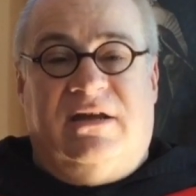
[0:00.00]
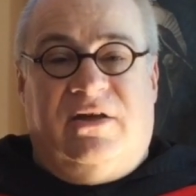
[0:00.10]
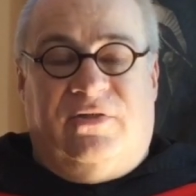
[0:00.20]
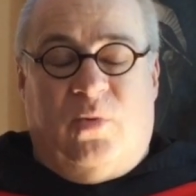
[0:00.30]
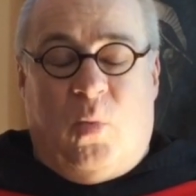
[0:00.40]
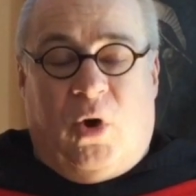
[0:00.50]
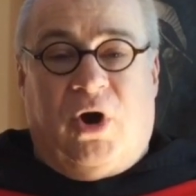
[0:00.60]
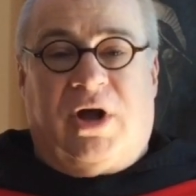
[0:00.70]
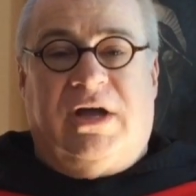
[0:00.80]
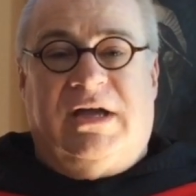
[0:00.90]
the
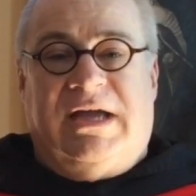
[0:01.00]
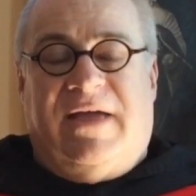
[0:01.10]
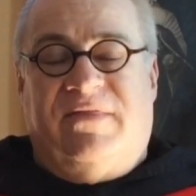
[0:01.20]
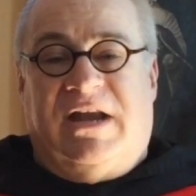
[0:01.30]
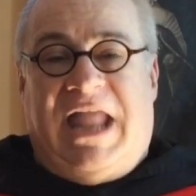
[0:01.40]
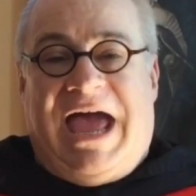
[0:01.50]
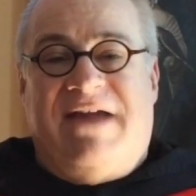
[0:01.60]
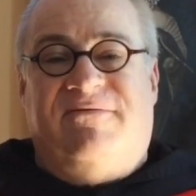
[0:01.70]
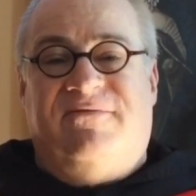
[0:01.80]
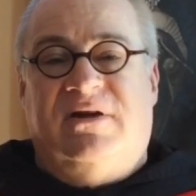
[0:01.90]
work and the life